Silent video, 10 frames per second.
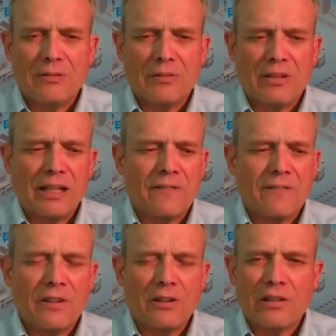So that
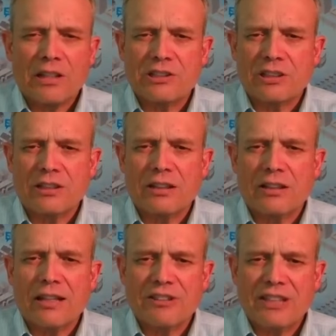configuration
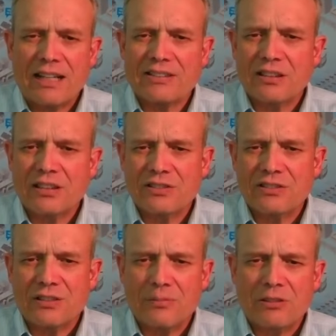allows access
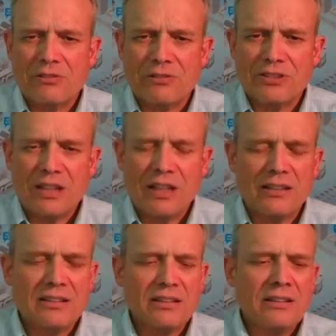to the metro site,